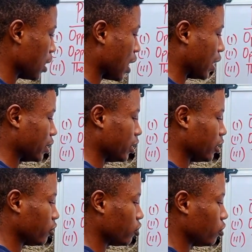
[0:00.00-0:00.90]
and
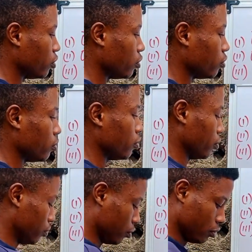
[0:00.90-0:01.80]
the
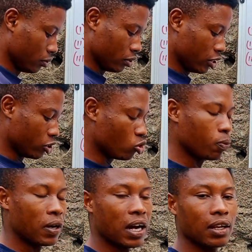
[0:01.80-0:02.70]
two
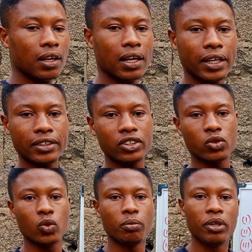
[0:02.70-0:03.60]
parallel lines
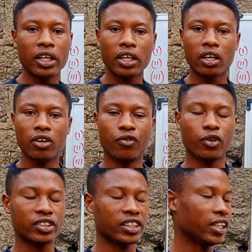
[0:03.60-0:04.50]
will make a
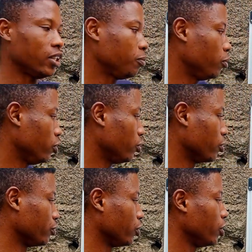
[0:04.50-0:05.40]
four-sided
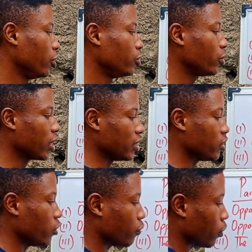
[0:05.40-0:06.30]
polygon. You can
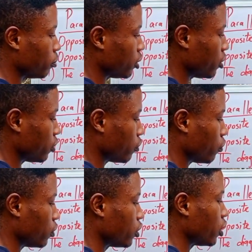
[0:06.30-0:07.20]
see from this
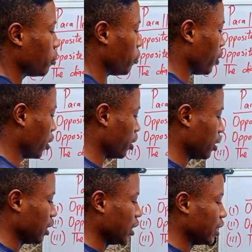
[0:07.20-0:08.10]
shape here,
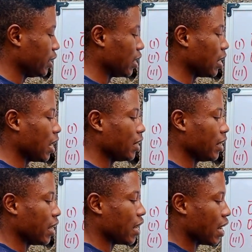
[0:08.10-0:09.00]
the line
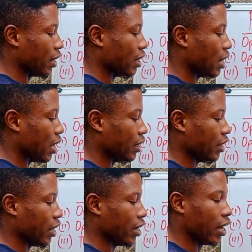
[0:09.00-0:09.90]
here and the line
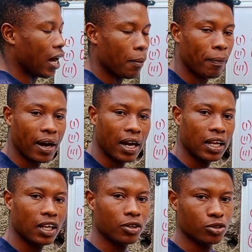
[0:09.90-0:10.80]
here are
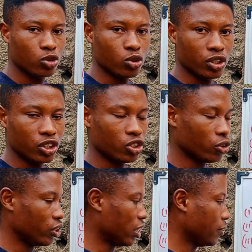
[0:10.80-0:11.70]
parallel to each
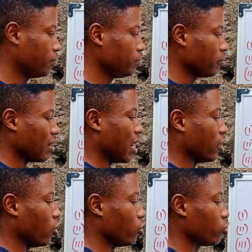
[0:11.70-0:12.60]
other,
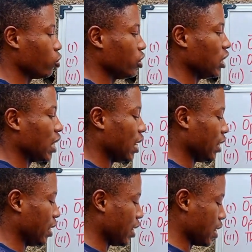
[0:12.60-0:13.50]
and also the line
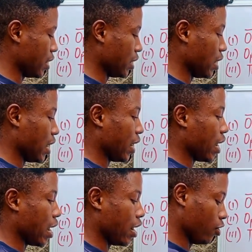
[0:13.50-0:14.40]
here and the line
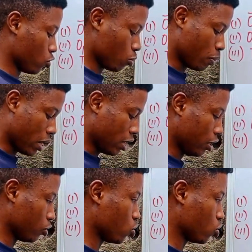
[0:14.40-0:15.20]
here are also parallel